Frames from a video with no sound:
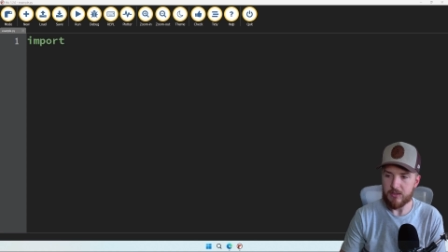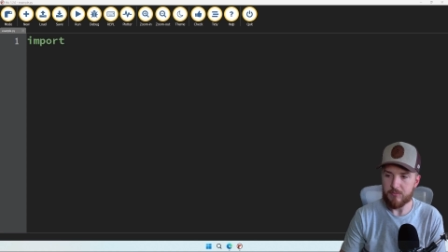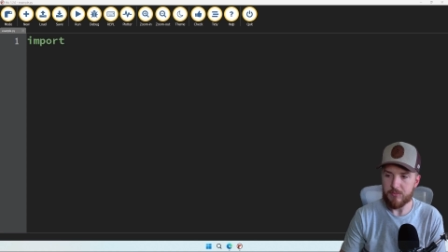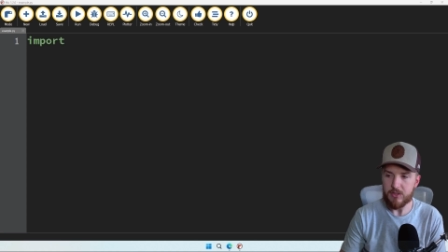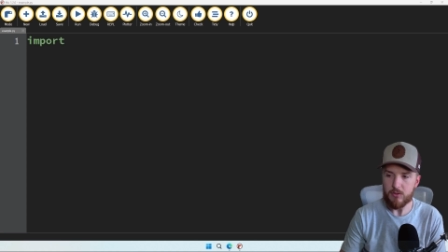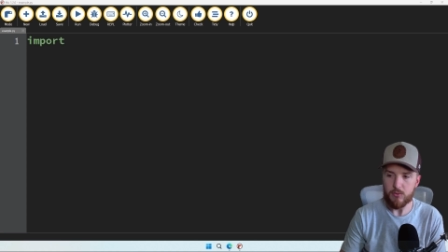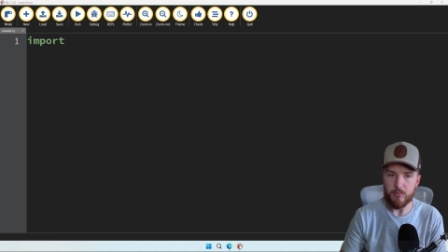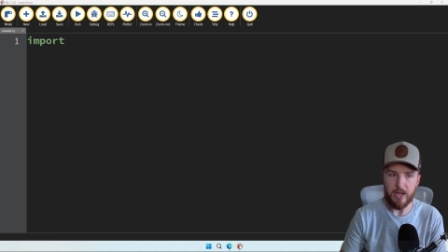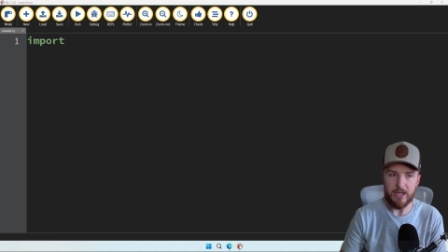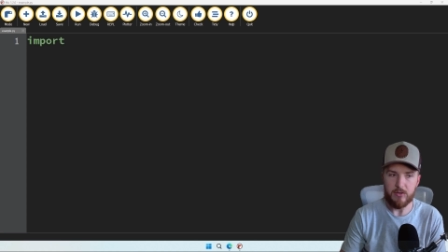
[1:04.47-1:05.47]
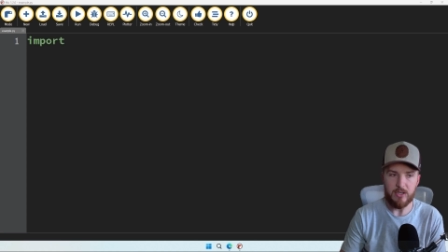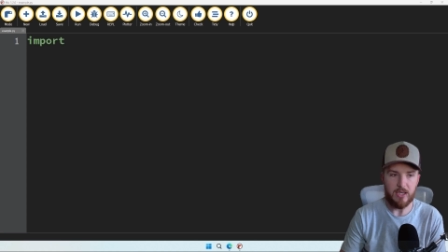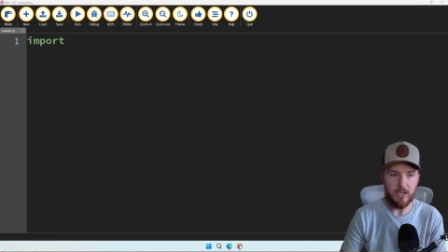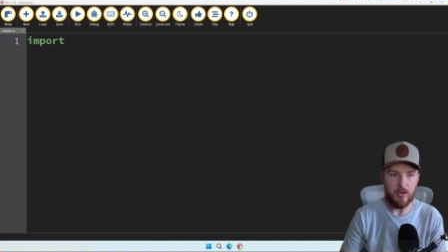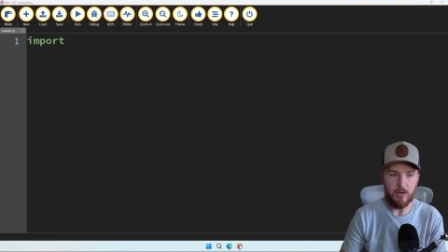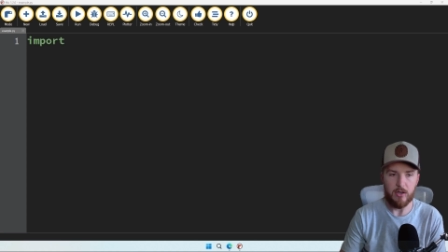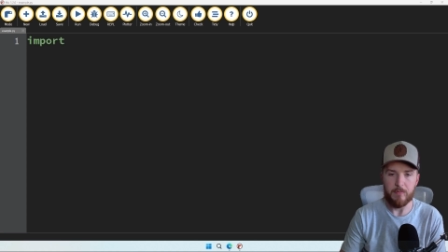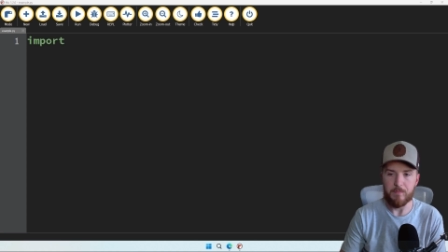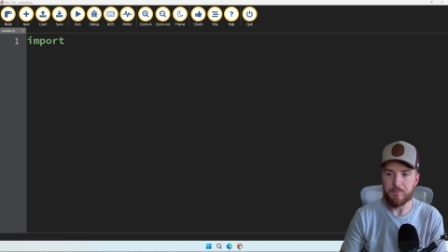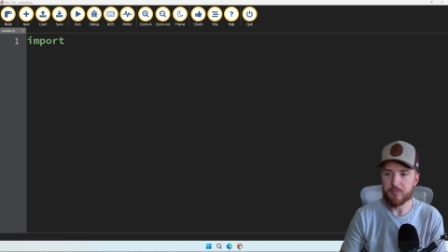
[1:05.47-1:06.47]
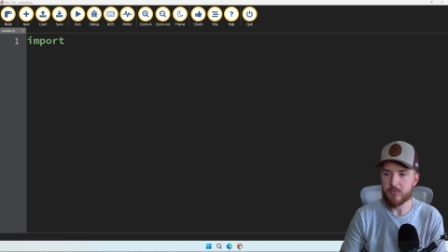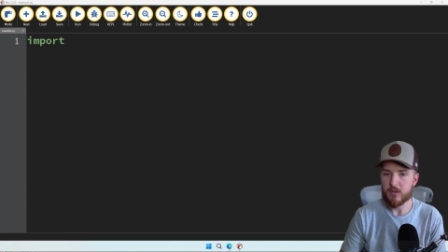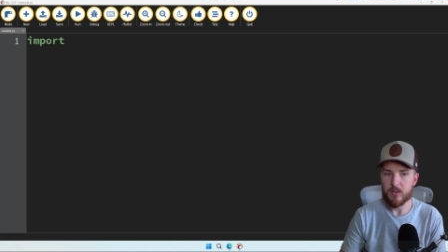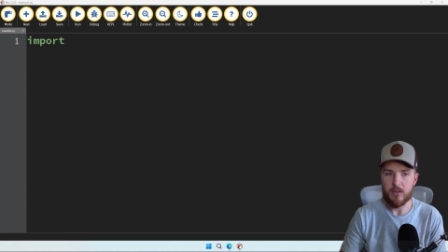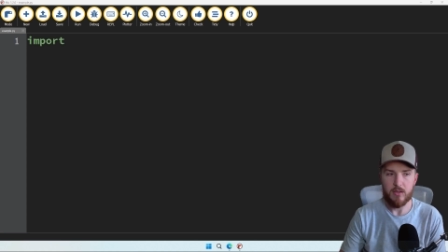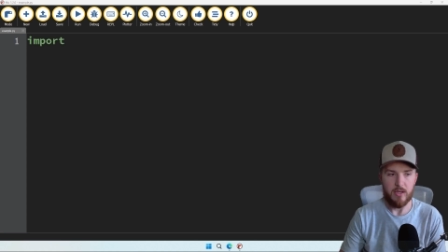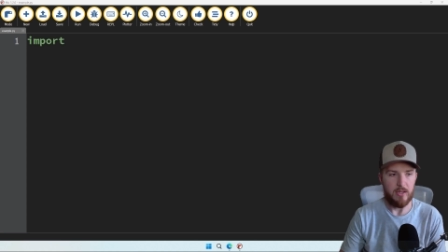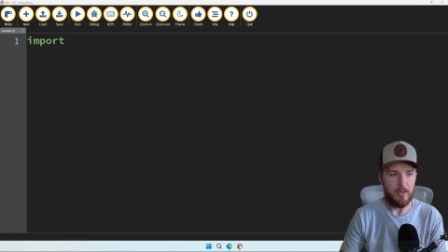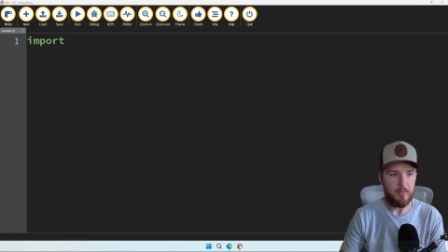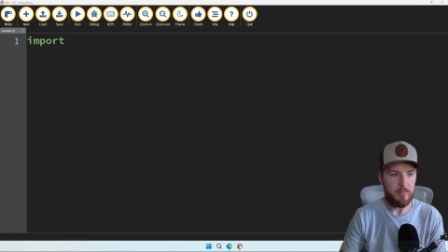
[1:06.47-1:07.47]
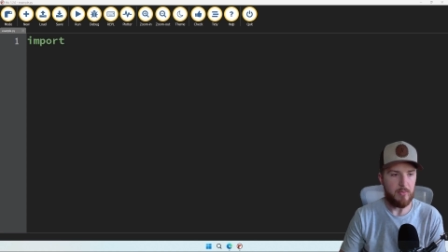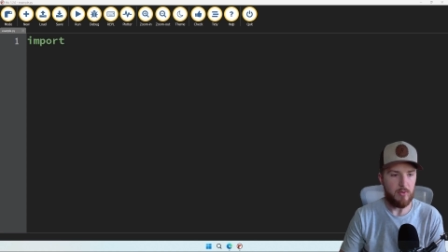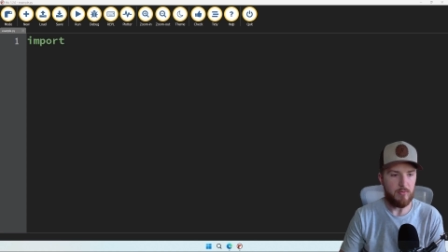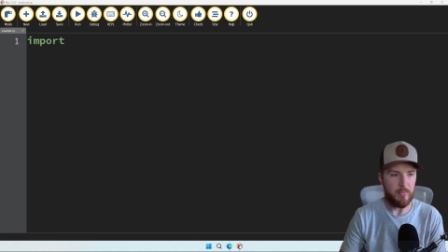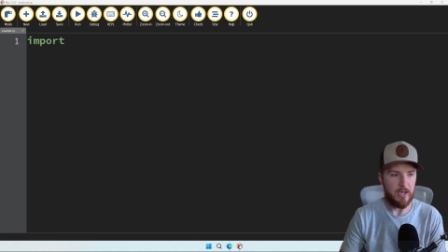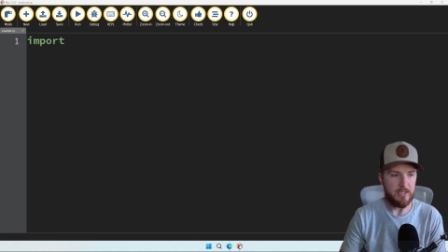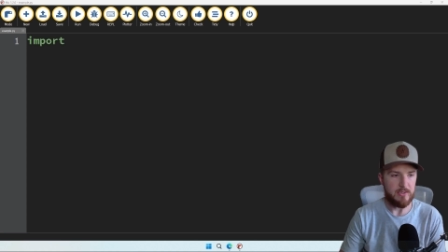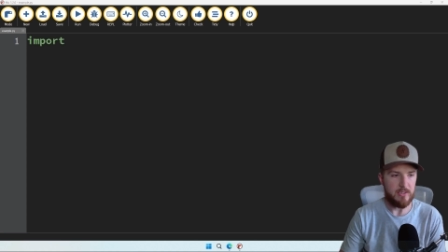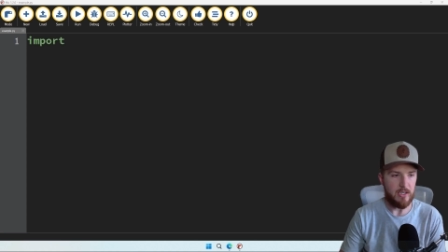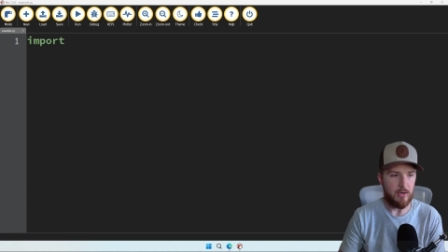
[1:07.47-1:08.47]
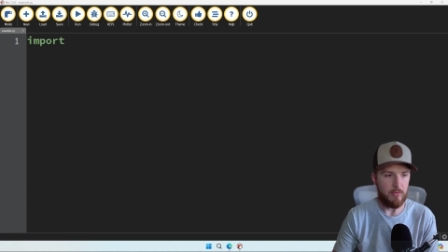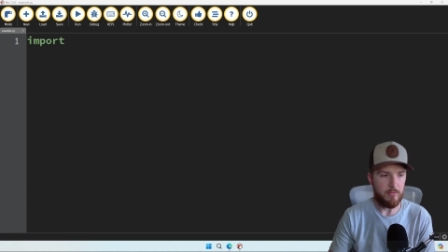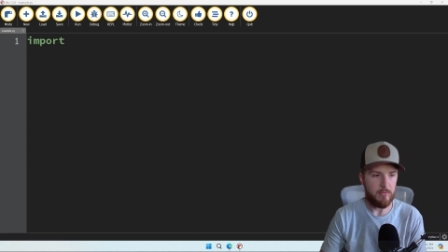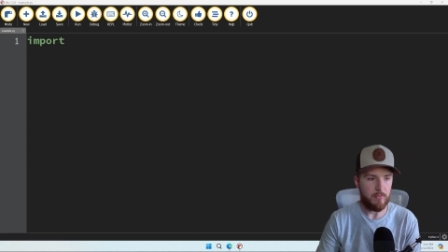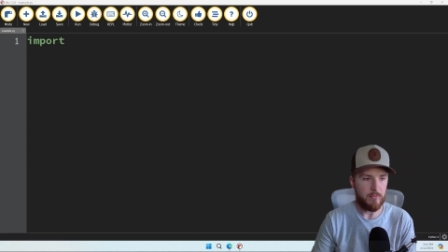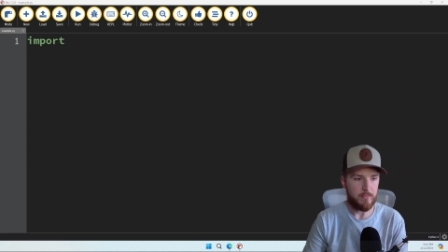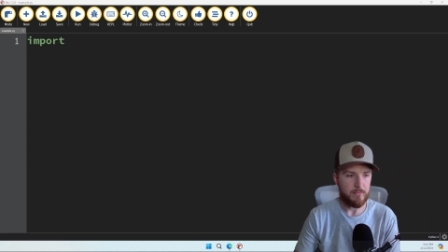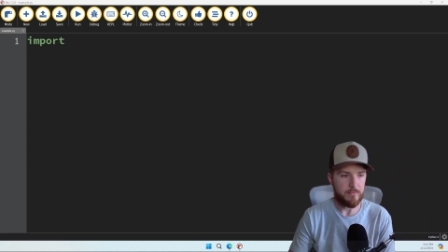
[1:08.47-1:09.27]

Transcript: in Mu by clicking on, and let me move myself